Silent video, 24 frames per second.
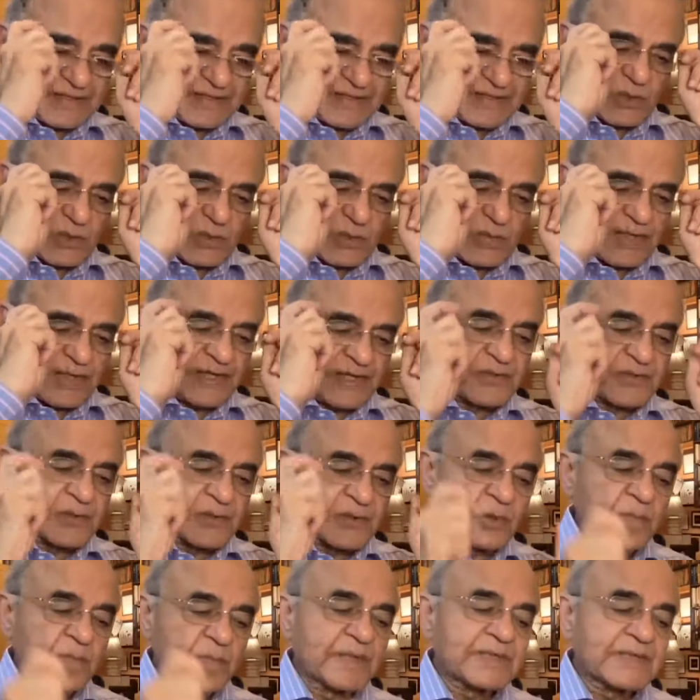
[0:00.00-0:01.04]
So we are
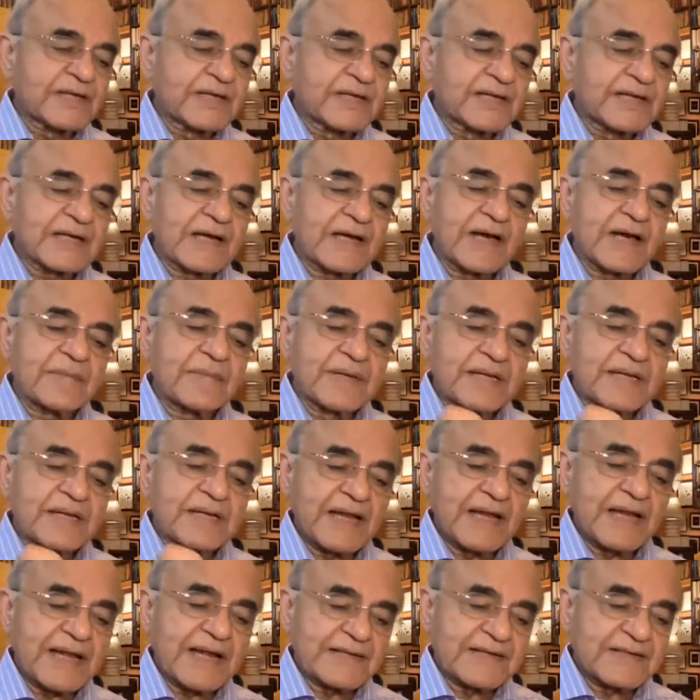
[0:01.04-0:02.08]
too busy climbing
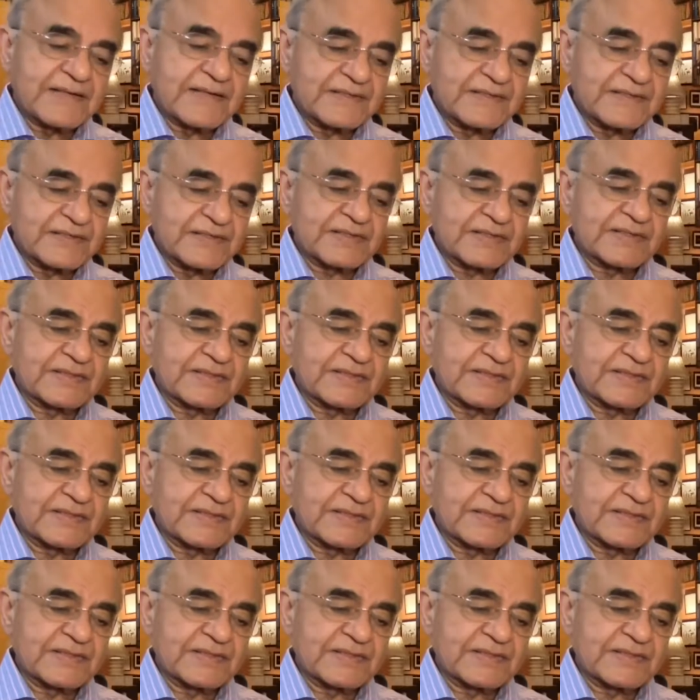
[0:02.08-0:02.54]
ladders.